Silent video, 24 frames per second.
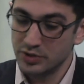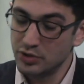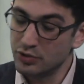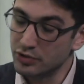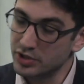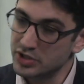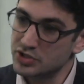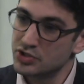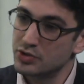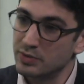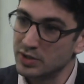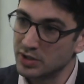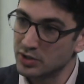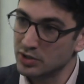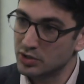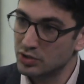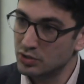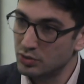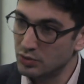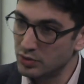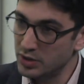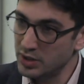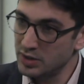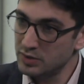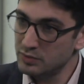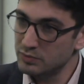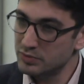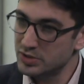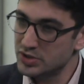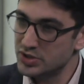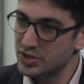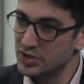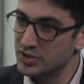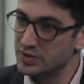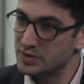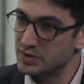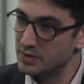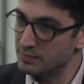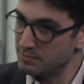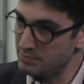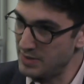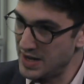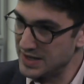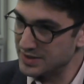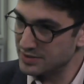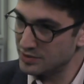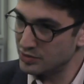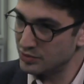you're issuing a coin, which is the
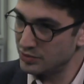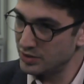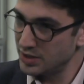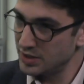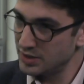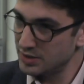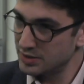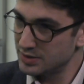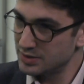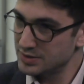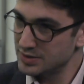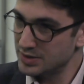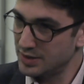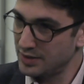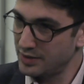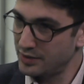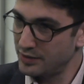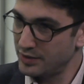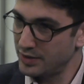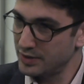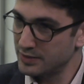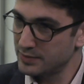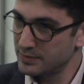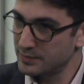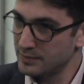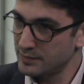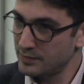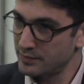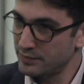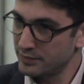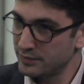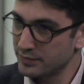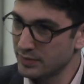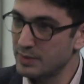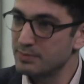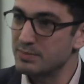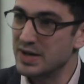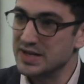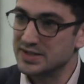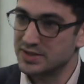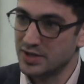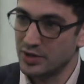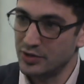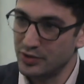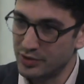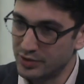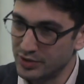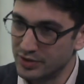Medcoin. It's correct? a med token. Med
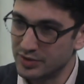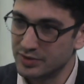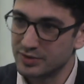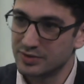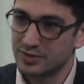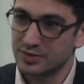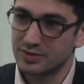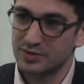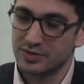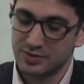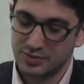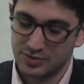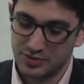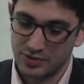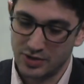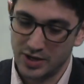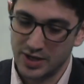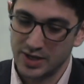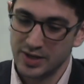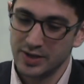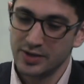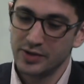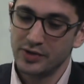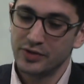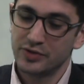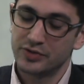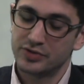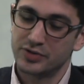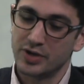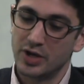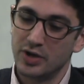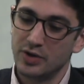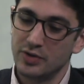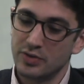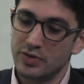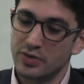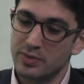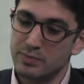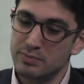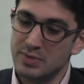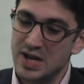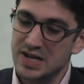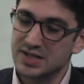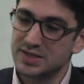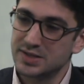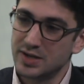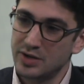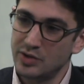token. Yep. Sorry. So the
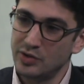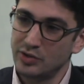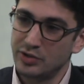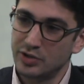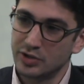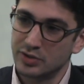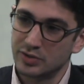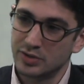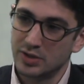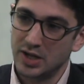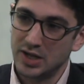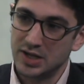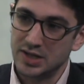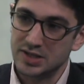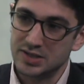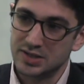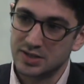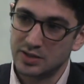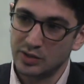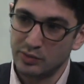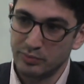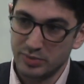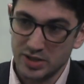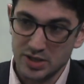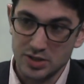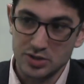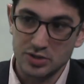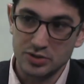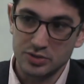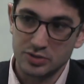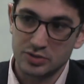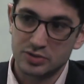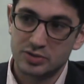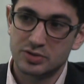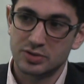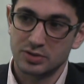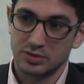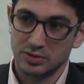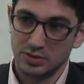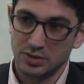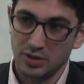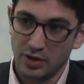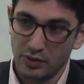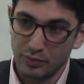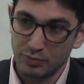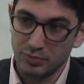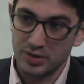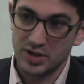med token is going to be used,
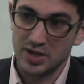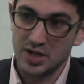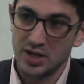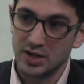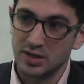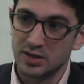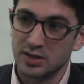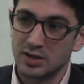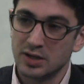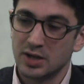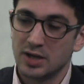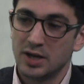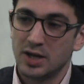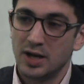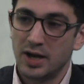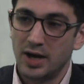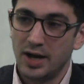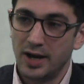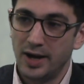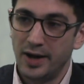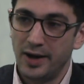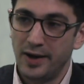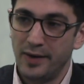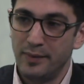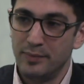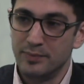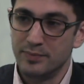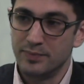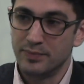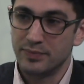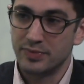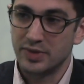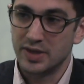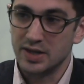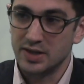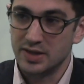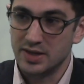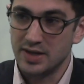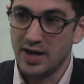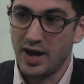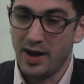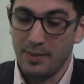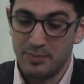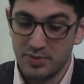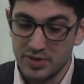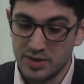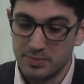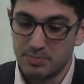you know, within um, the, the
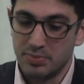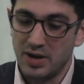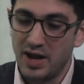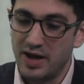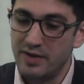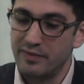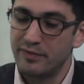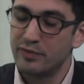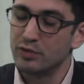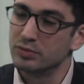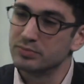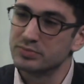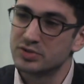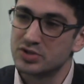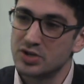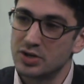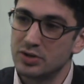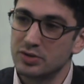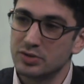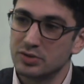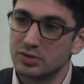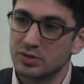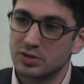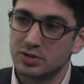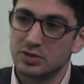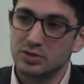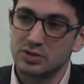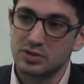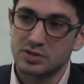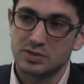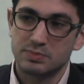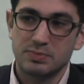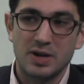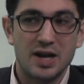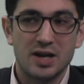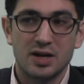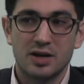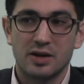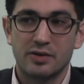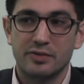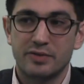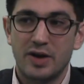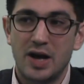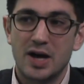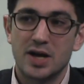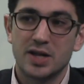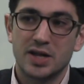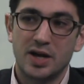app and the platform. So can you explain kind
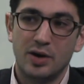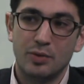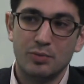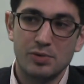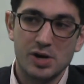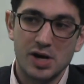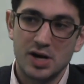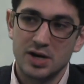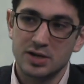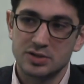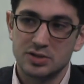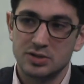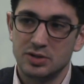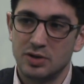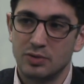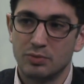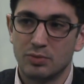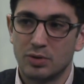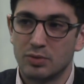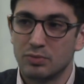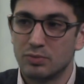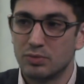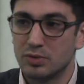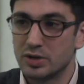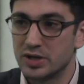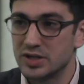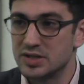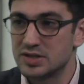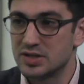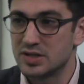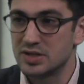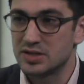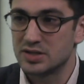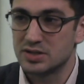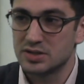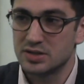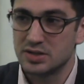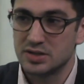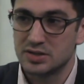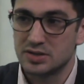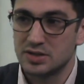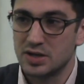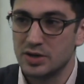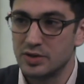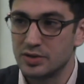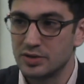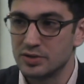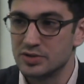of how that works? You know, what, what is this, this
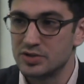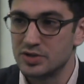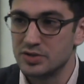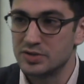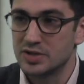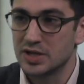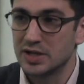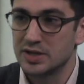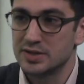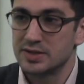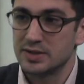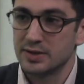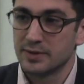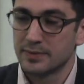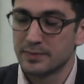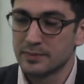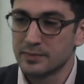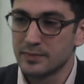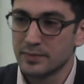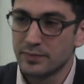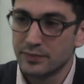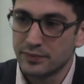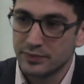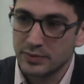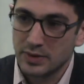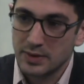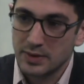token's sure. utility? So the